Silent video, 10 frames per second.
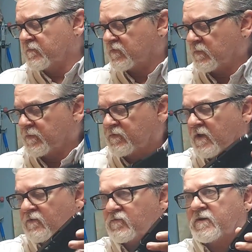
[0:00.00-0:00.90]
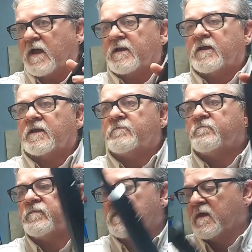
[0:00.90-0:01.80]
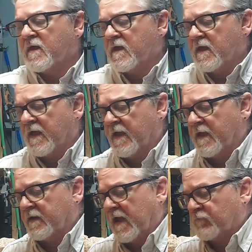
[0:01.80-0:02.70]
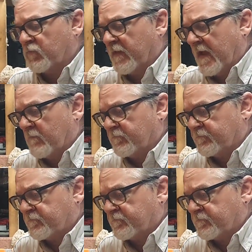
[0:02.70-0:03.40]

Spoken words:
some of the testing I did. And after that,